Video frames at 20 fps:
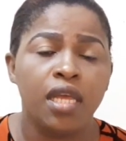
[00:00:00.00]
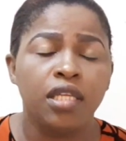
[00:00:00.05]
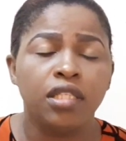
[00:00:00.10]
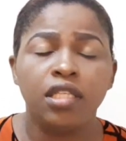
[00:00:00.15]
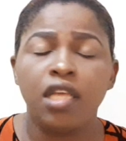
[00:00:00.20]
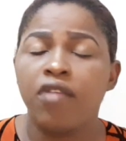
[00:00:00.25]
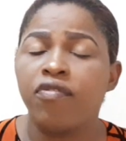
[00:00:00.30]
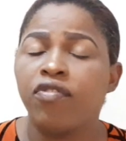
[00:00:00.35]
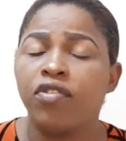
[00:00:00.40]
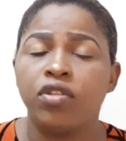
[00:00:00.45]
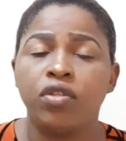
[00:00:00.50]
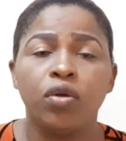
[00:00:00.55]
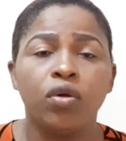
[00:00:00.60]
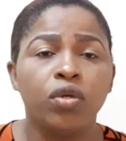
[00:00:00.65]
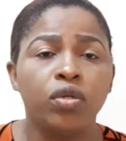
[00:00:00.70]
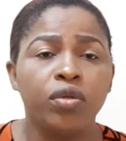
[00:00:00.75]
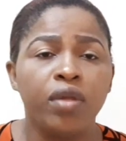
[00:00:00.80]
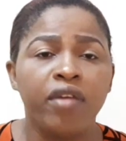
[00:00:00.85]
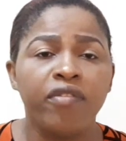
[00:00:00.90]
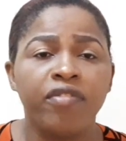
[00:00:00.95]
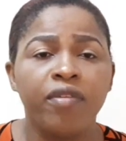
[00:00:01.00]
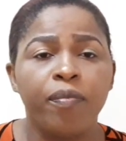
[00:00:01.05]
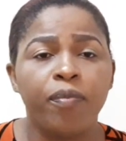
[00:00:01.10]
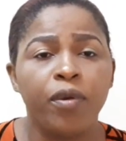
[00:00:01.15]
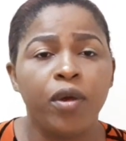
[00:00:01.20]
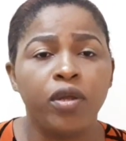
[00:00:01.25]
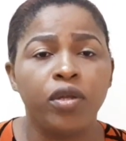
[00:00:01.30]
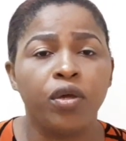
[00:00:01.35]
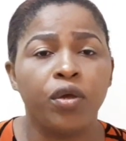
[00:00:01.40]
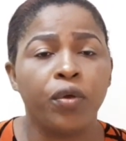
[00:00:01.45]
So if you don't know if the
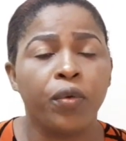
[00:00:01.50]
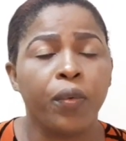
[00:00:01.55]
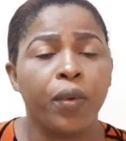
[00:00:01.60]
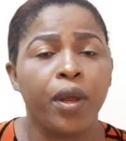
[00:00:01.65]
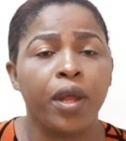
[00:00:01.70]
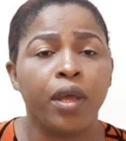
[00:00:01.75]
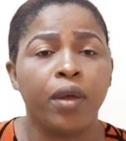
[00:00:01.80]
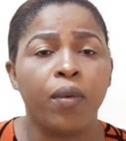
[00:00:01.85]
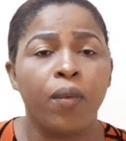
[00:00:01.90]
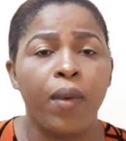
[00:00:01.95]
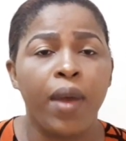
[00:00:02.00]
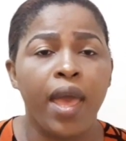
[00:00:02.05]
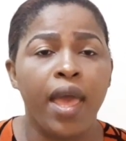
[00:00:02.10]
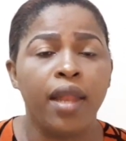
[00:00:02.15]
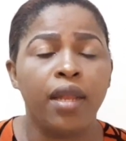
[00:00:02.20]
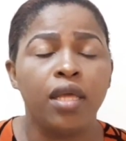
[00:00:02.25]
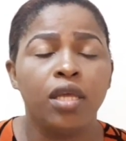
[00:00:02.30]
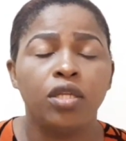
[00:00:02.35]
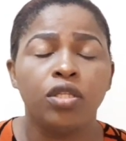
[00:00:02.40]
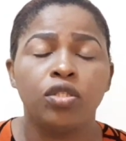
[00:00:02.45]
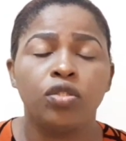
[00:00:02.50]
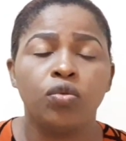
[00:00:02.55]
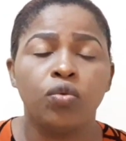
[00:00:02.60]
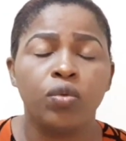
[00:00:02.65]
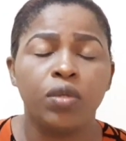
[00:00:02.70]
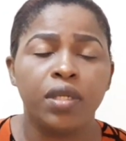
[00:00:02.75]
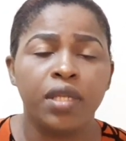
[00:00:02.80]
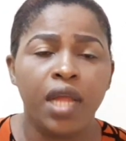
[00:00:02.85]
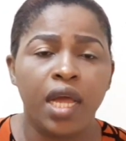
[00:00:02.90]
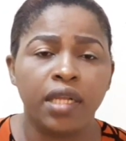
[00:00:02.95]
product works well, do
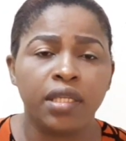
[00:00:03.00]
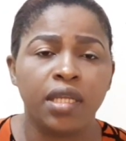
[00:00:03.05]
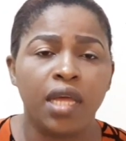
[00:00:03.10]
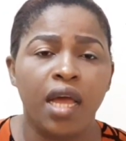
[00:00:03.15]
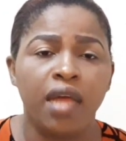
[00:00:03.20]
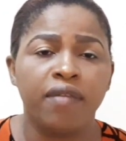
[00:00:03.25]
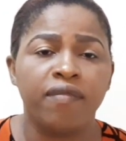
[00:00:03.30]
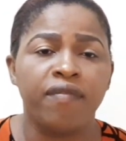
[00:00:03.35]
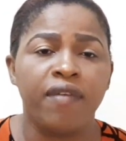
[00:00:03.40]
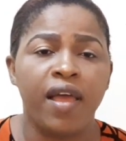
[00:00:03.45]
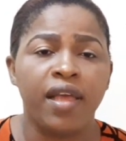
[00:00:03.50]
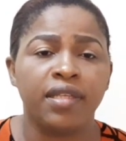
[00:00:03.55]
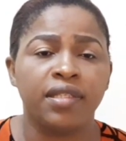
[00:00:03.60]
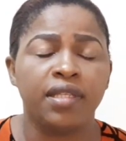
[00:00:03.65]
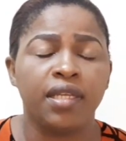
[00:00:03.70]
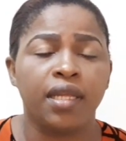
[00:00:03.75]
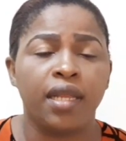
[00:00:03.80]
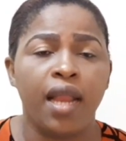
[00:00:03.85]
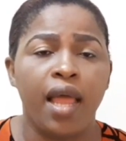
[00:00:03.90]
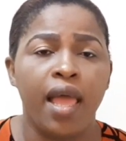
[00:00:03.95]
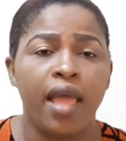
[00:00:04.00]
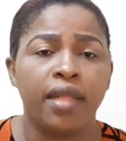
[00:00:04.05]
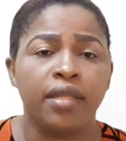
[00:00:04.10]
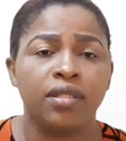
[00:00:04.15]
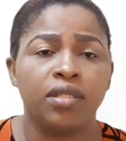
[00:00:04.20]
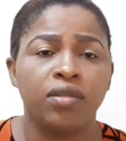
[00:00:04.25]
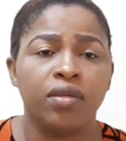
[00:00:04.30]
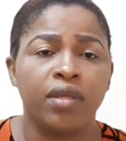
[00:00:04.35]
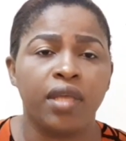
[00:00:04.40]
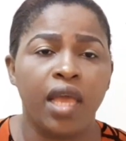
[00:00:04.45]
not advise the
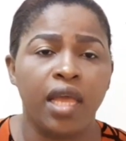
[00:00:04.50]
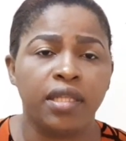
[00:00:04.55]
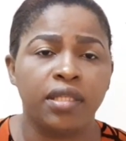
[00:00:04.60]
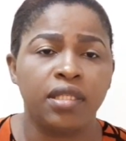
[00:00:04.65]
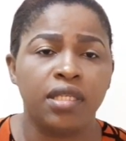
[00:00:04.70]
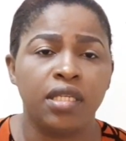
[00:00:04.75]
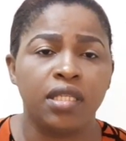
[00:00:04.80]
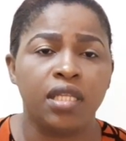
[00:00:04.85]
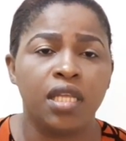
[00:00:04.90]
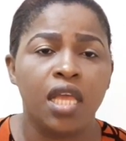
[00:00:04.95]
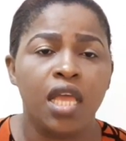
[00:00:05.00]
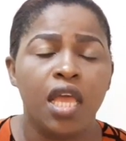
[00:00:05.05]
clients to get it.